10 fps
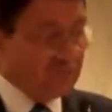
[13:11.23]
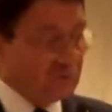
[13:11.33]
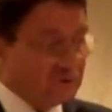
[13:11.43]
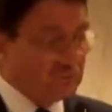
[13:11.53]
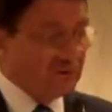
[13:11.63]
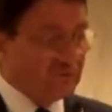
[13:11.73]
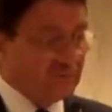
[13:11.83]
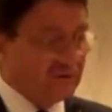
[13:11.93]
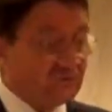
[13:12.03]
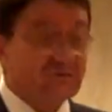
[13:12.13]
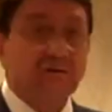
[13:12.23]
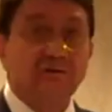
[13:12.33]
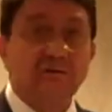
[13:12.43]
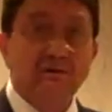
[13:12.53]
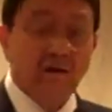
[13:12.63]
is what tourism has
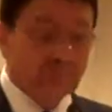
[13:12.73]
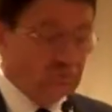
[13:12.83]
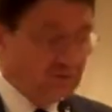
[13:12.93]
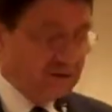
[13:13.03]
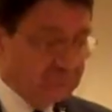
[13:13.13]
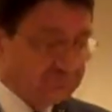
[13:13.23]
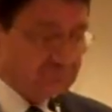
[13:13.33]
come to be.